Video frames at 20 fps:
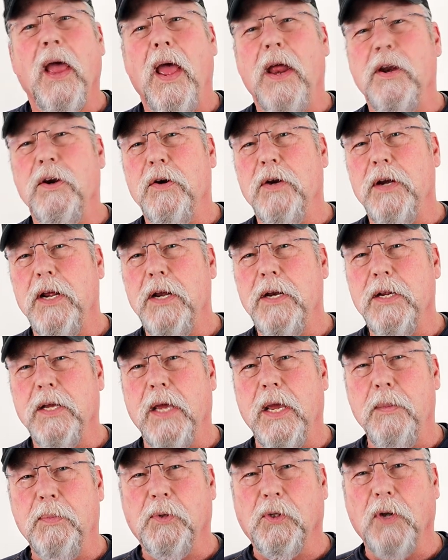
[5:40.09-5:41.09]
and you need to
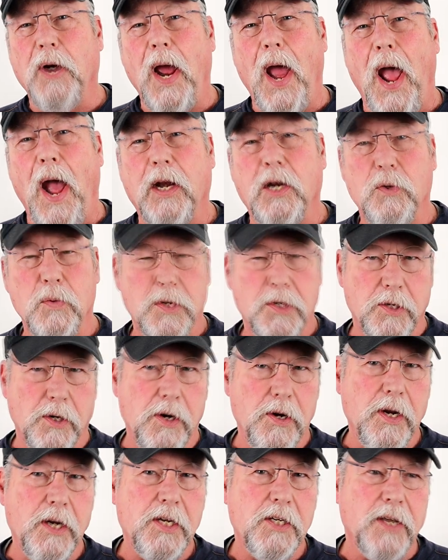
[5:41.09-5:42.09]
keep track to a
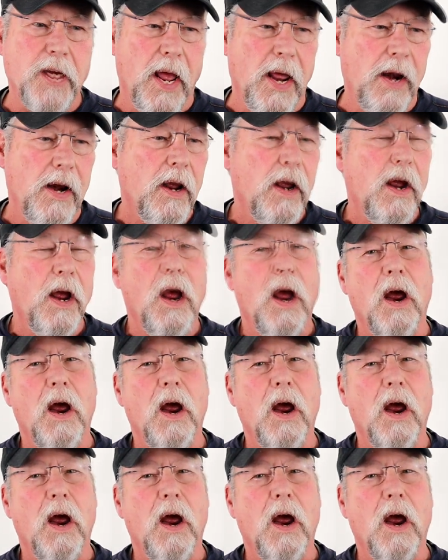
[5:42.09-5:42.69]
certain extent